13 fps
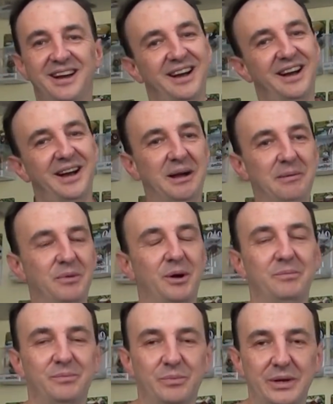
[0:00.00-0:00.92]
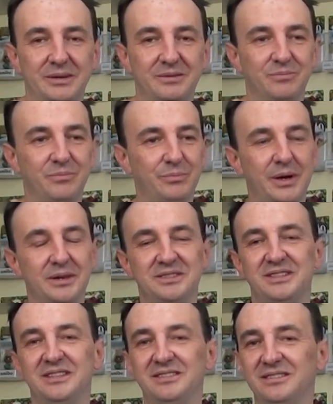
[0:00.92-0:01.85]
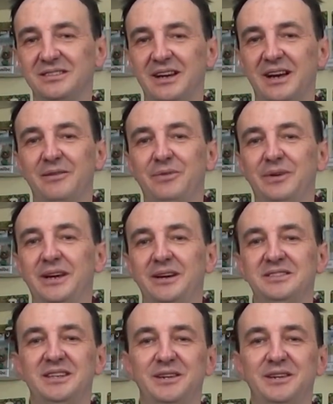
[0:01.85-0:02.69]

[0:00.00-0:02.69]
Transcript: I've been posting videos